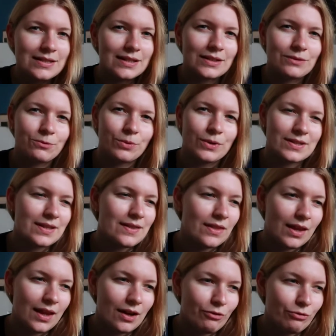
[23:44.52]
It wasn't
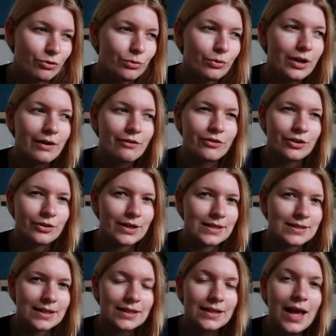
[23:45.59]
there for whatever
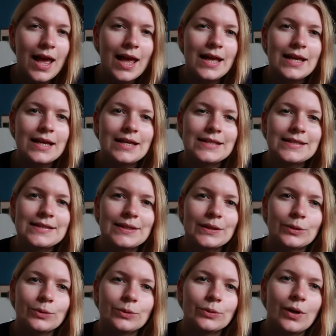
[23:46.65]
reason,
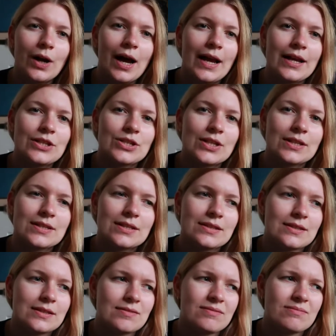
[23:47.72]
so I've
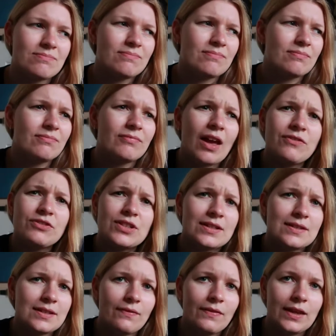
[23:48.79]

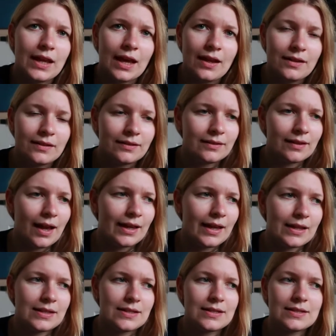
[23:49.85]
done something else. I
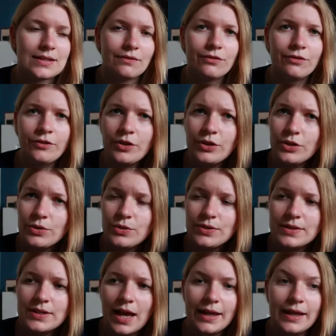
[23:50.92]
edited some
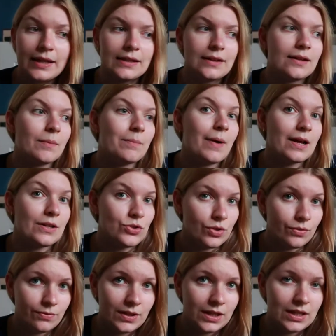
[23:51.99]
photos, I edited a bunch
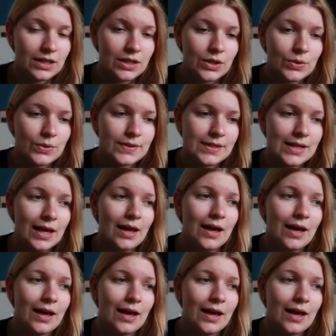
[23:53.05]
of videos,